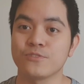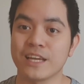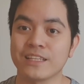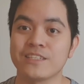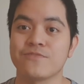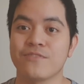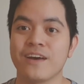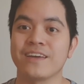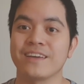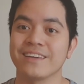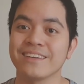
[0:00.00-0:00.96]

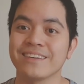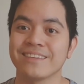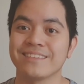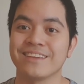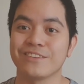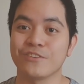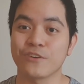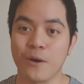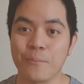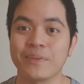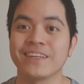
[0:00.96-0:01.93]
satisfy that you're
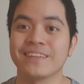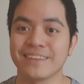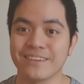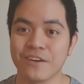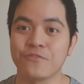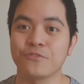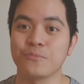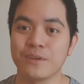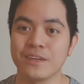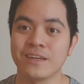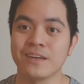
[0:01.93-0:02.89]
competent enough to
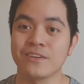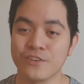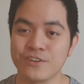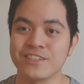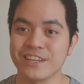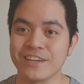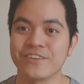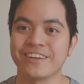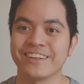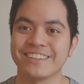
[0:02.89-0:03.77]
be a nurse here.